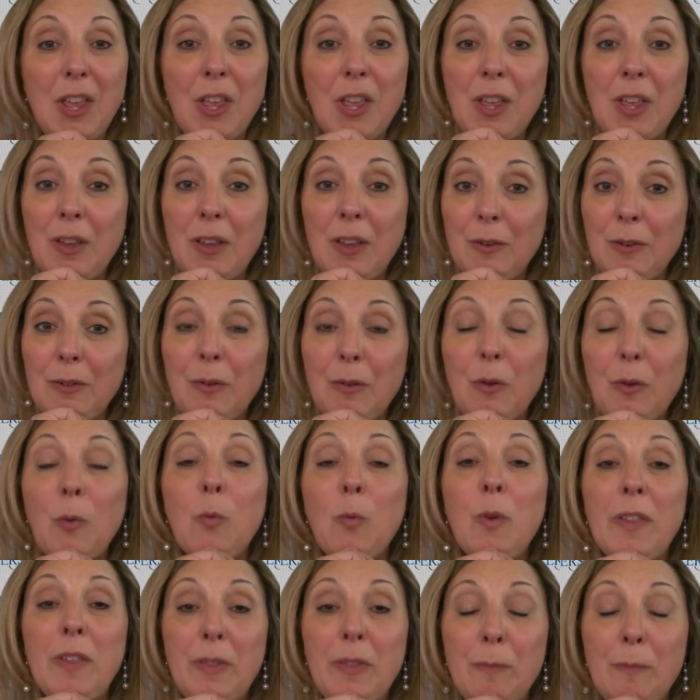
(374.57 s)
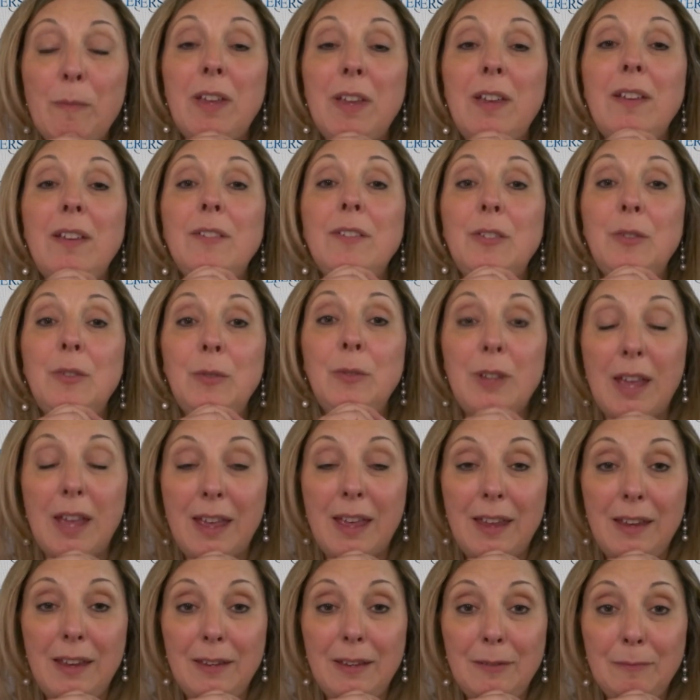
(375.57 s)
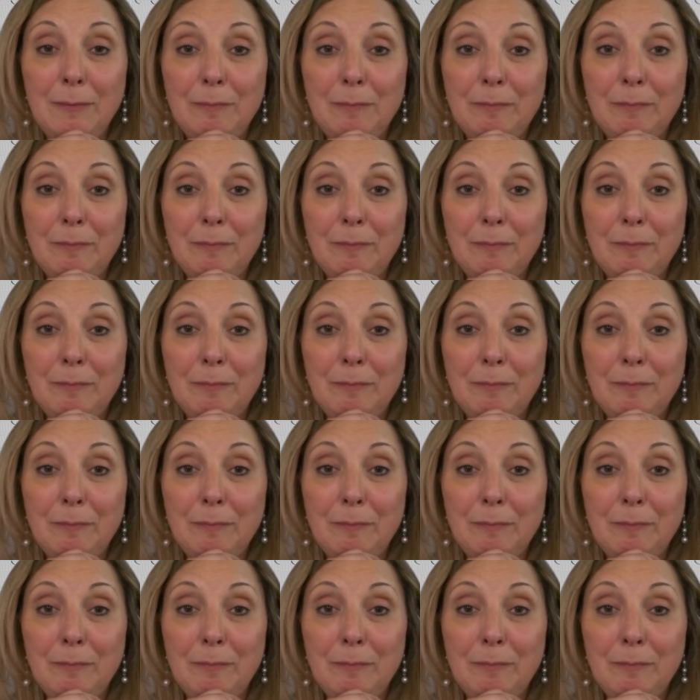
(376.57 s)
here with me today